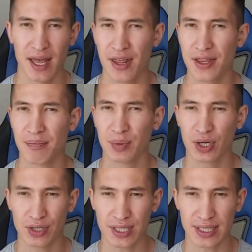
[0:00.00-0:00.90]
The
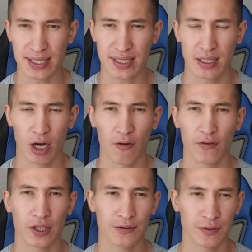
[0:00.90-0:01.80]
process of
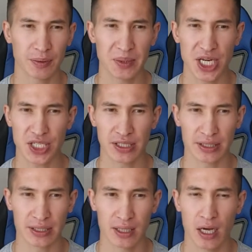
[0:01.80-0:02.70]

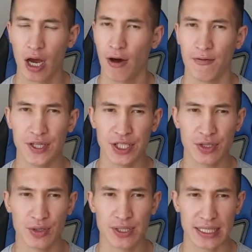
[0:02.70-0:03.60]
confirmation of the
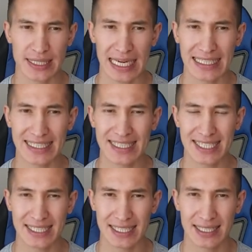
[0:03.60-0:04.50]
user's
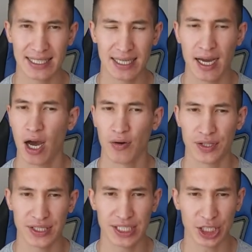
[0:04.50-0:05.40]
identity,
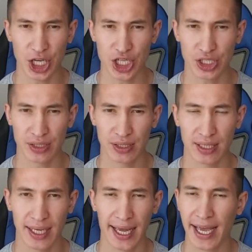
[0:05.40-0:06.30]
authentication,
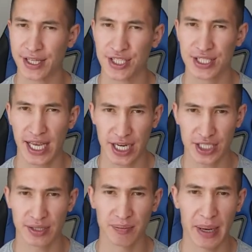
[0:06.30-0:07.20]
and
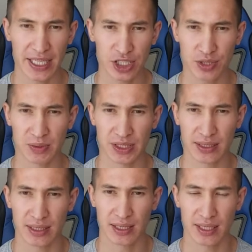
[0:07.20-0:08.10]
session management
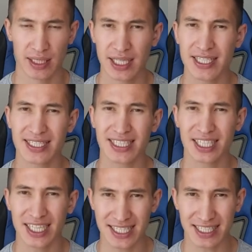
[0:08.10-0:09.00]
is
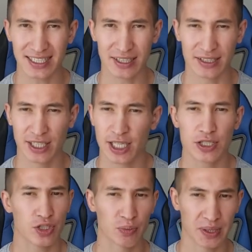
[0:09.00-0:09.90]
critical
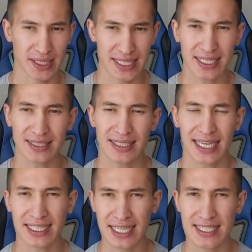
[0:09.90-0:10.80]
to protect
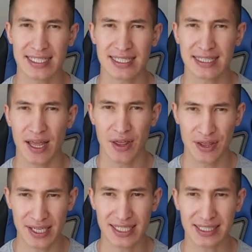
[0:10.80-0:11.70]
against
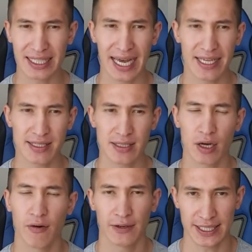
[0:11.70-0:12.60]
this class
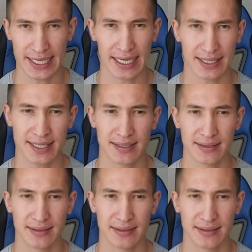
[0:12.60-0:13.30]
of attacks.